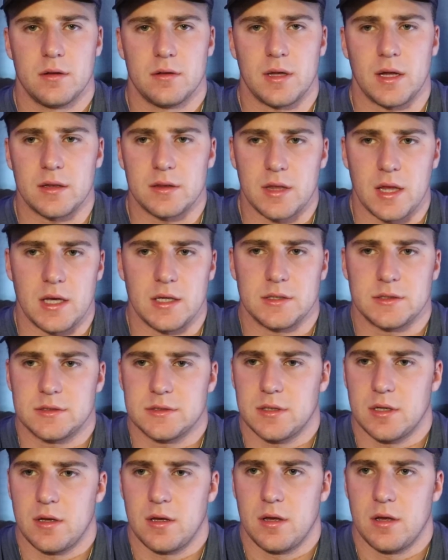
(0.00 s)
that
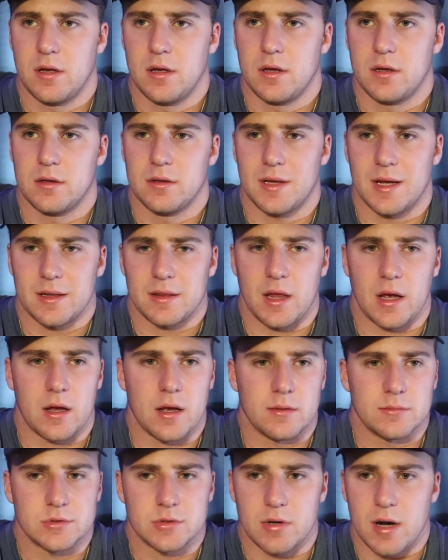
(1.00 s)
thinks, that
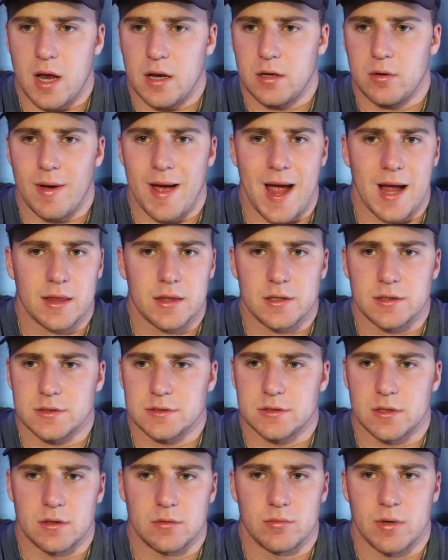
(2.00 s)
comes around you acting a
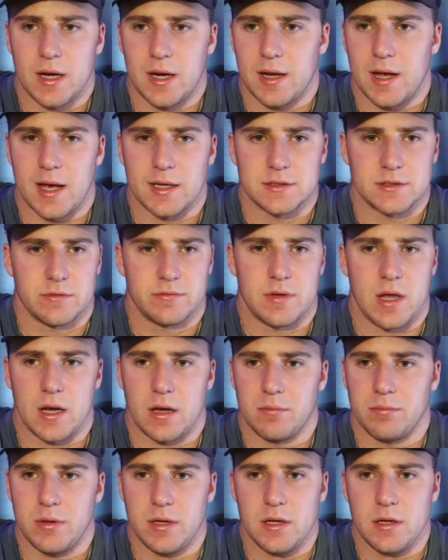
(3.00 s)
certain way as if they
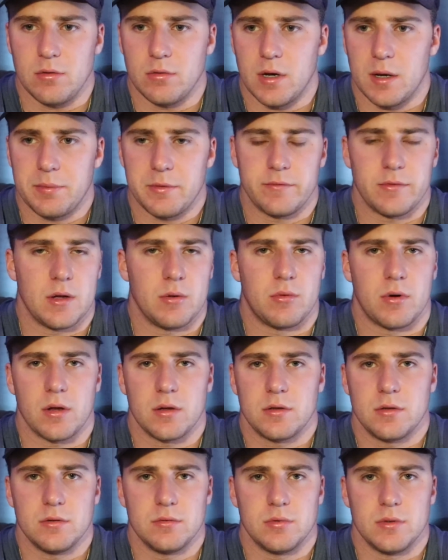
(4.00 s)
could beat you up if they
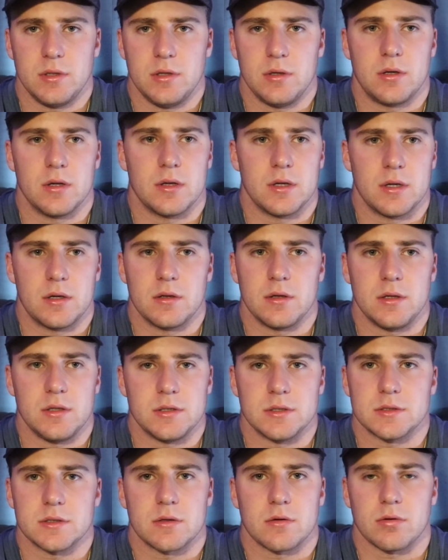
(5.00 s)
wanted to, when you could literally
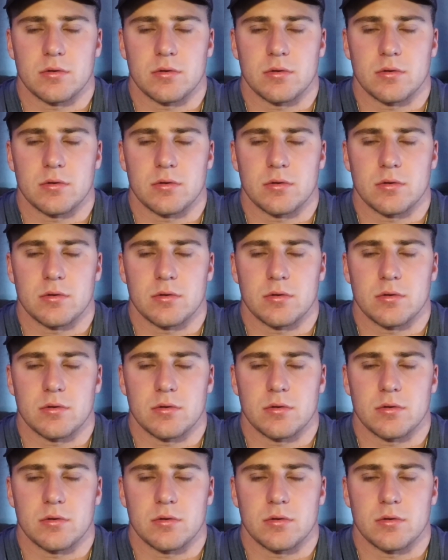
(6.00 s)
just